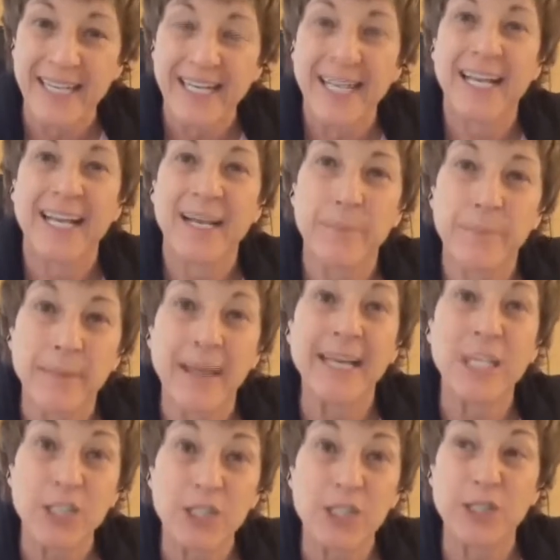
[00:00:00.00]

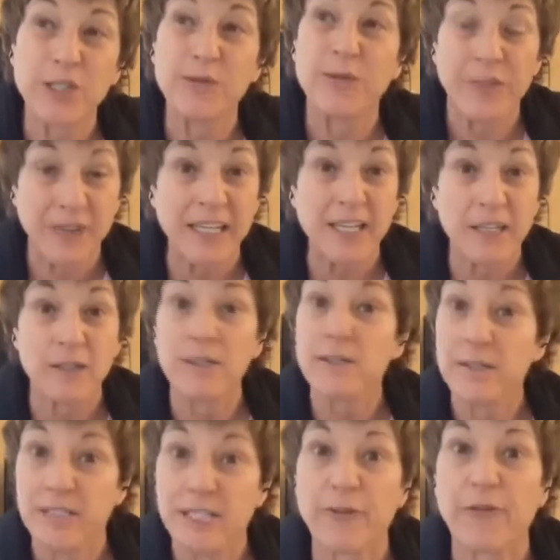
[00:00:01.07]
makes you feel
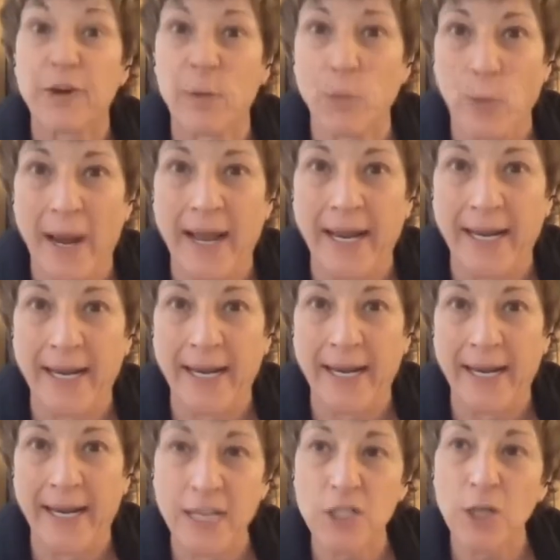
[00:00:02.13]
different ways.
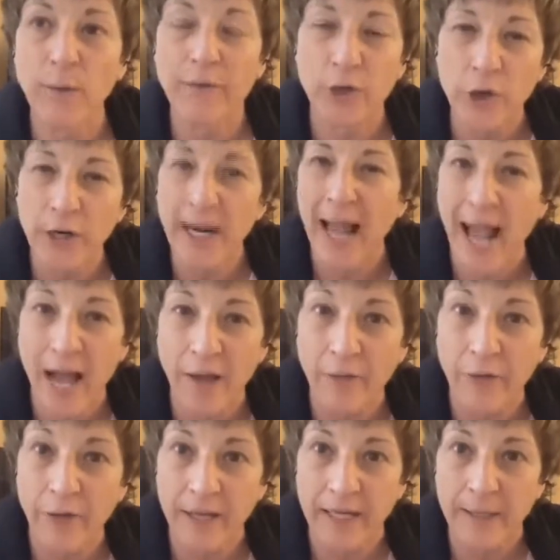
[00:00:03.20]
And so if you're an
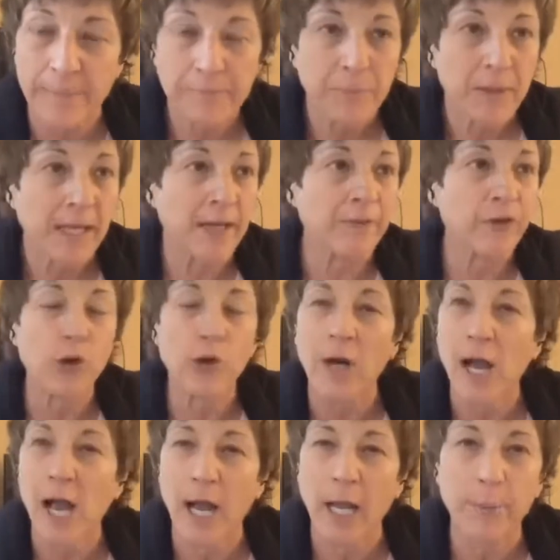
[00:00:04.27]
athlete, if you're a
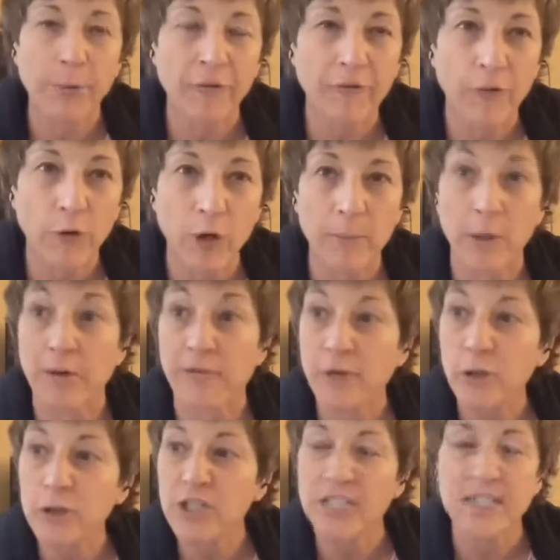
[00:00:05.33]
high performer, if
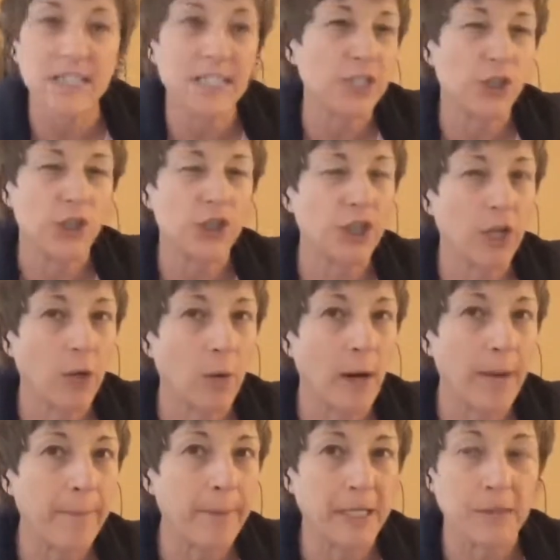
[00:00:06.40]
you just need to show
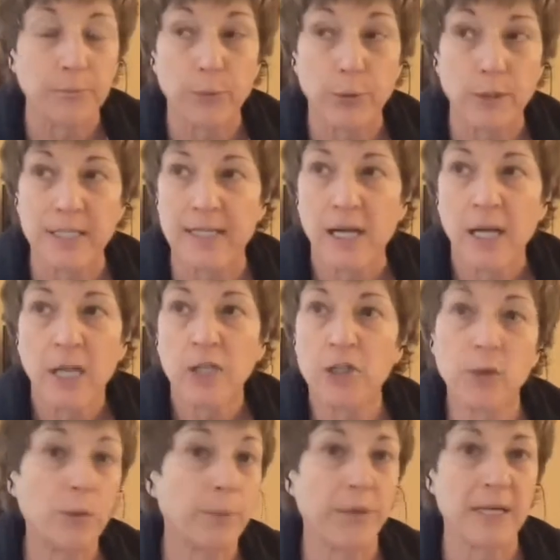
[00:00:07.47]
up and
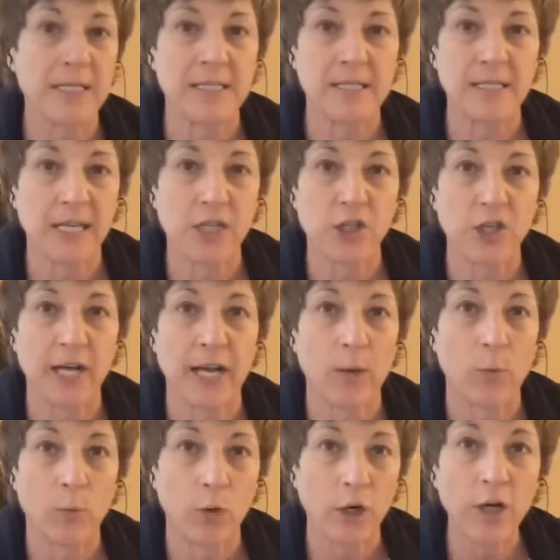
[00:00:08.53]
do a presentation at
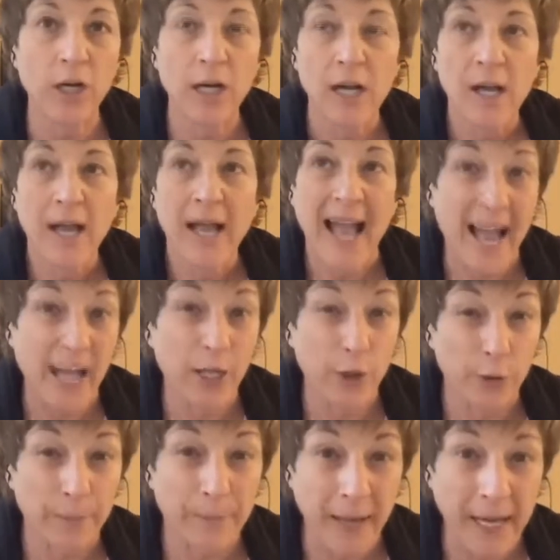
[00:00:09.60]
work at
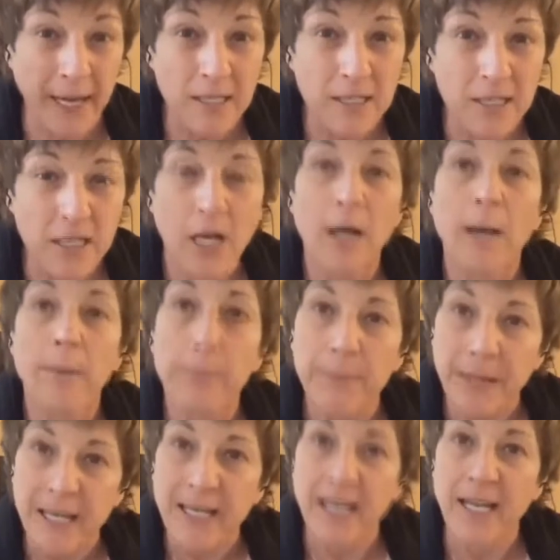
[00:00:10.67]
your best,
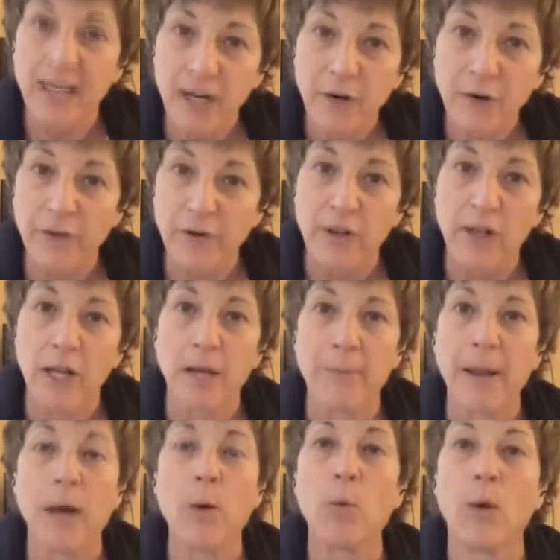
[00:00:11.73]
be careful
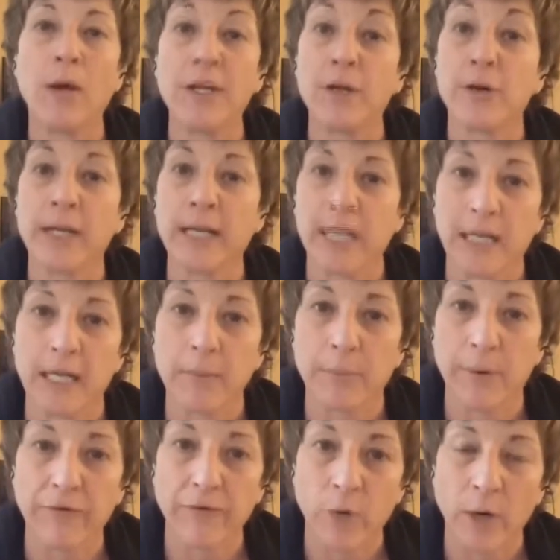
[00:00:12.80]
about what you're eating
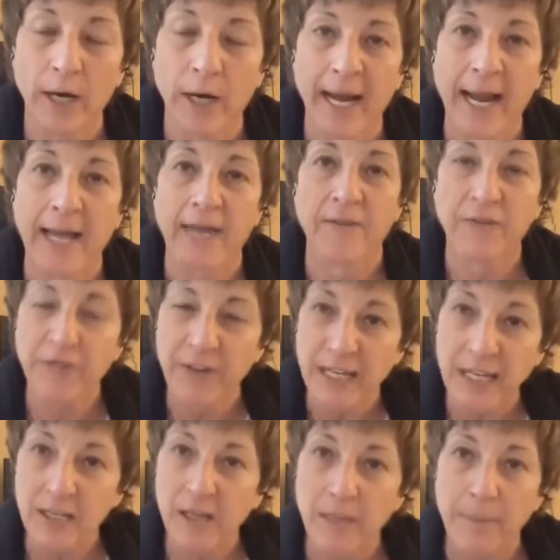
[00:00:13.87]
beforehand.
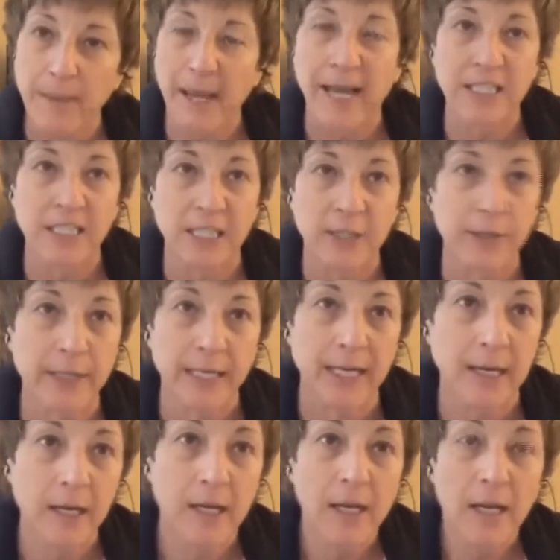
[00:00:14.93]
Feed the
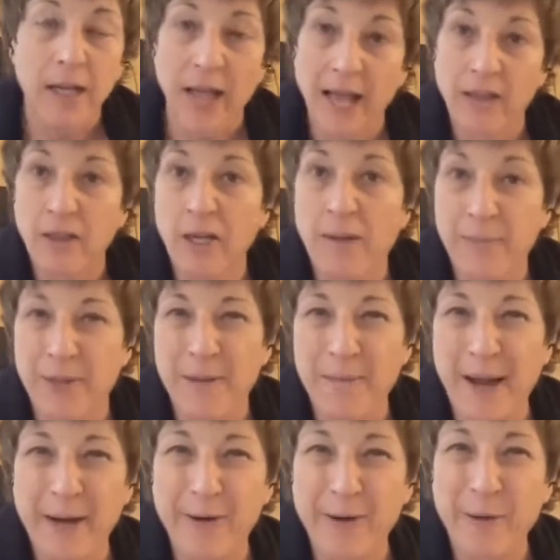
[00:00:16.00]
bacteria and the
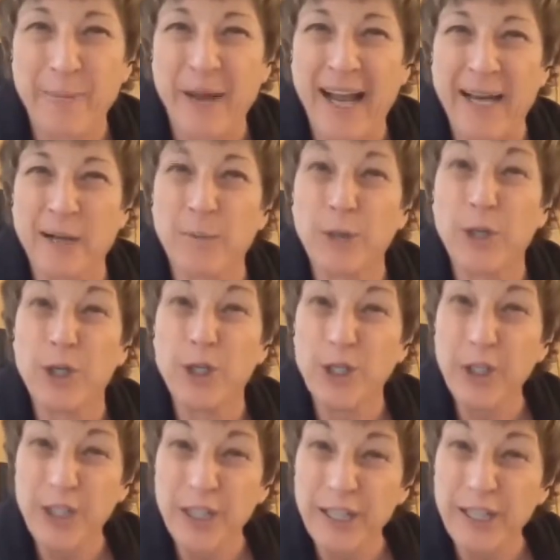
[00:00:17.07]
microbiome
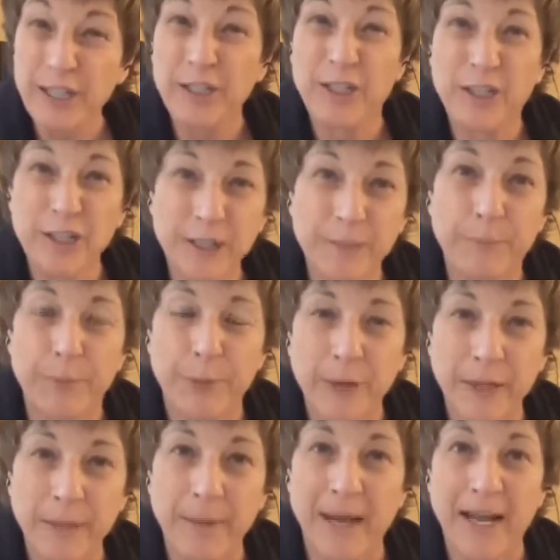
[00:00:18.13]
good
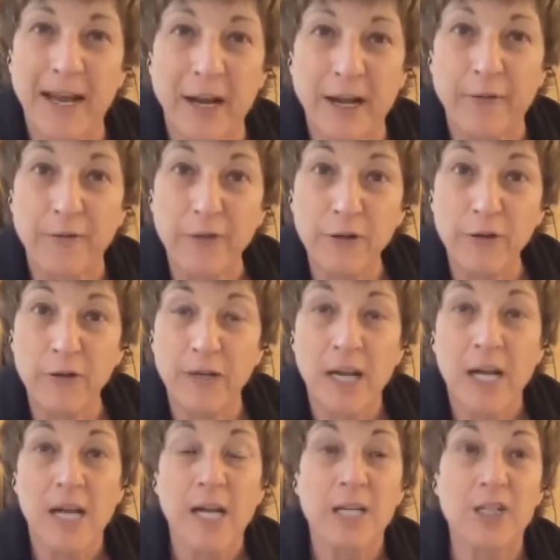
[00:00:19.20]
prebiotic food
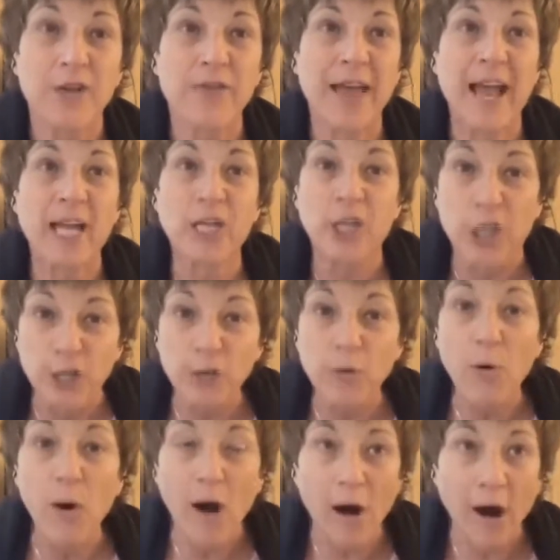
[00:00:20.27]
so that
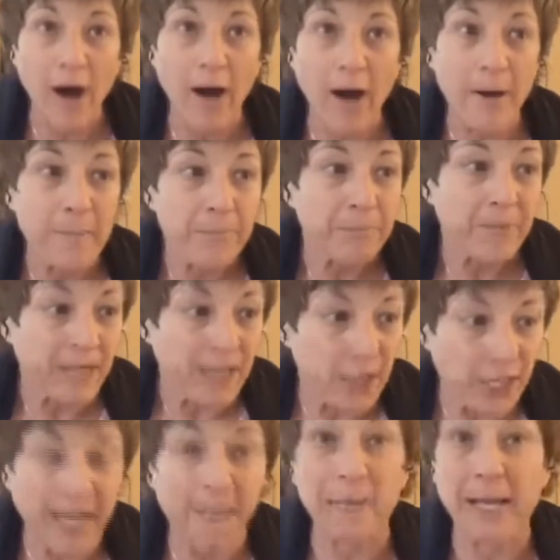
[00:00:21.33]
you are going
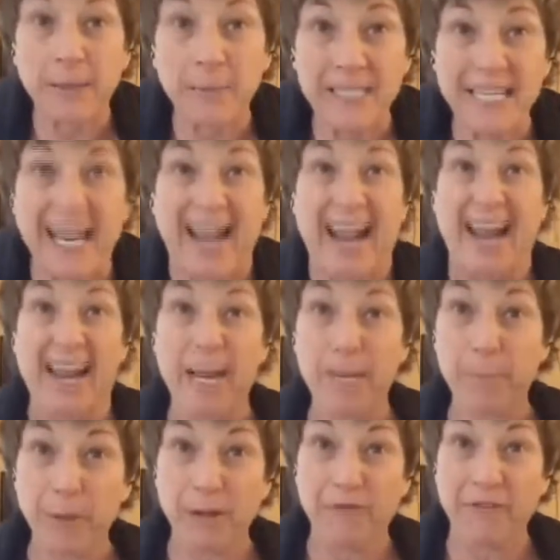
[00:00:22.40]
to be able to
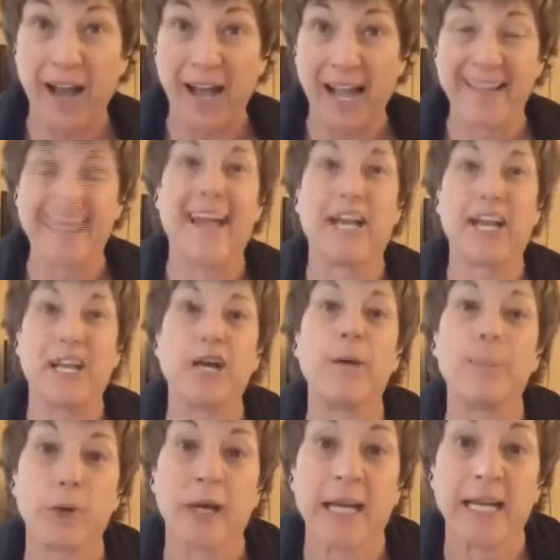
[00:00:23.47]
amplify that
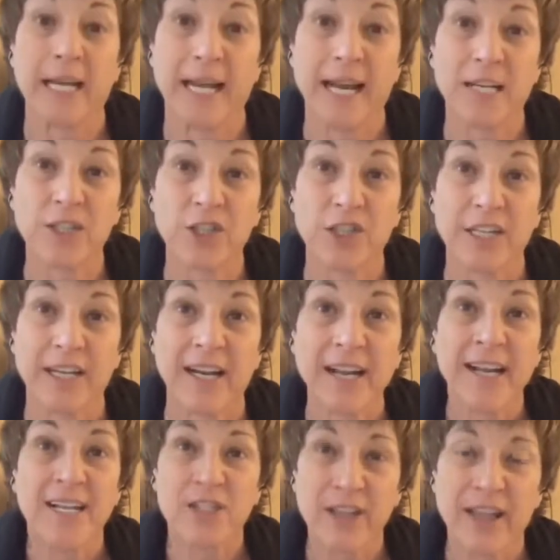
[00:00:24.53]
gut-brain connection
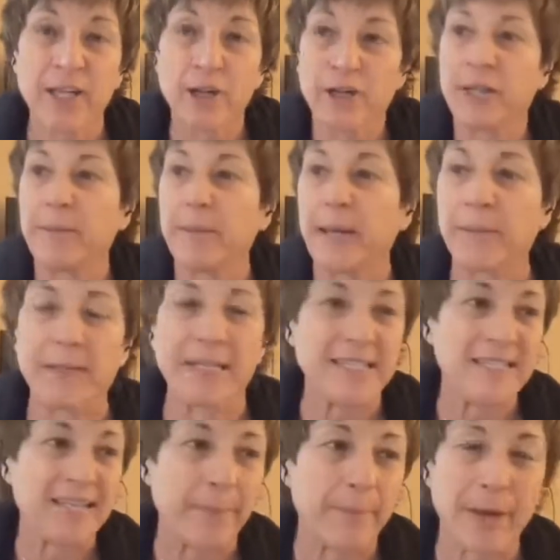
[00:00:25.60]
so that you're going to be able to
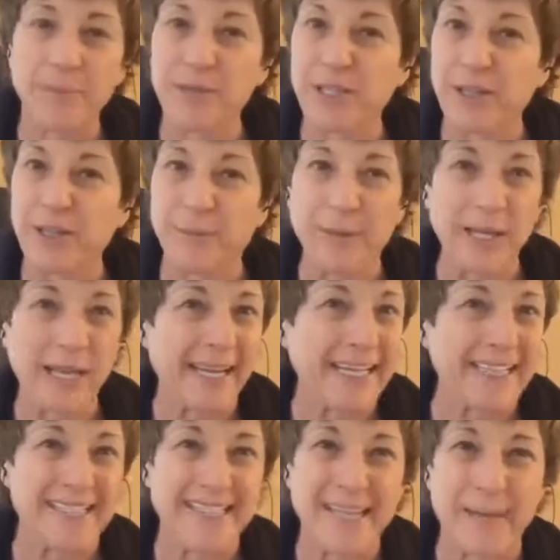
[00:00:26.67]
step up to the plate
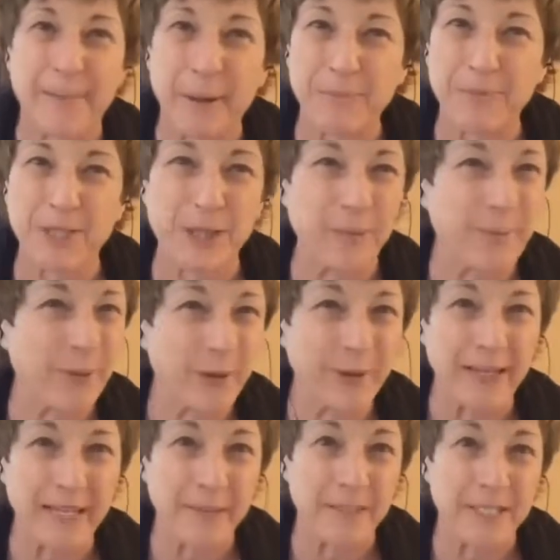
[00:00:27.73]
and step up to the
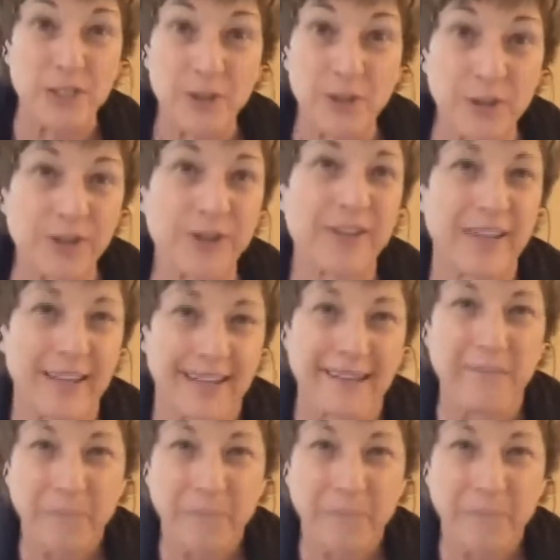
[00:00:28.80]
podium and do your thing.